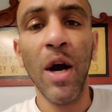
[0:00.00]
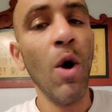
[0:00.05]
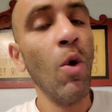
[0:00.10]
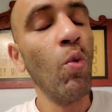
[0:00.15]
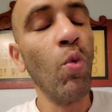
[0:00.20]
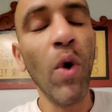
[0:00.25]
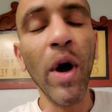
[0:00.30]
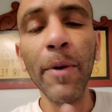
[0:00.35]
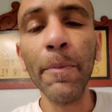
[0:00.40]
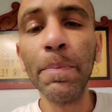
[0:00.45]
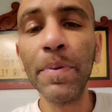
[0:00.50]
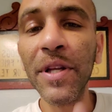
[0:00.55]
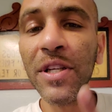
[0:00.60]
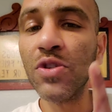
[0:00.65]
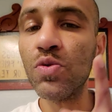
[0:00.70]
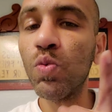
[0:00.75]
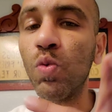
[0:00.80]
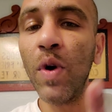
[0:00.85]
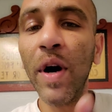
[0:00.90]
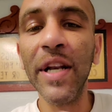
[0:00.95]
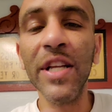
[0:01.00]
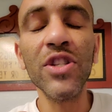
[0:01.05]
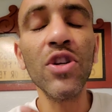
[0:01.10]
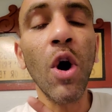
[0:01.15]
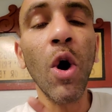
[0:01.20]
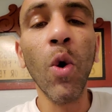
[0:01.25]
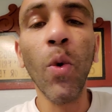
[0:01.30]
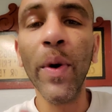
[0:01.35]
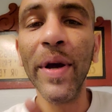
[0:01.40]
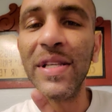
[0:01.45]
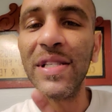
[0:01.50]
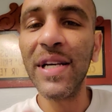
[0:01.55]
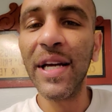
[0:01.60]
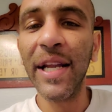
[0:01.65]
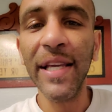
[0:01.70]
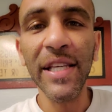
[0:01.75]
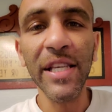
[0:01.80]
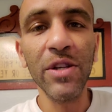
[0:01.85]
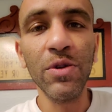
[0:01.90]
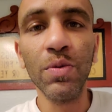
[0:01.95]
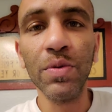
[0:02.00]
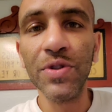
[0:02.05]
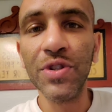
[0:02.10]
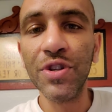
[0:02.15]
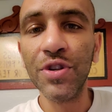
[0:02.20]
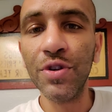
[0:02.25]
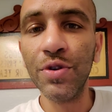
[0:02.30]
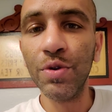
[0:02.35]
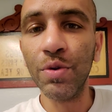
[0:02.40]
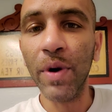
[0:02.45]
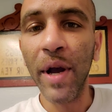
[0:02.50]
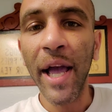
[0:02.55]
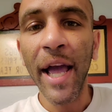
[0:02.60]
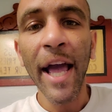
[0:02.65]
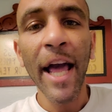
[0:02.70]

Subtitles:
1 + 1 = 2.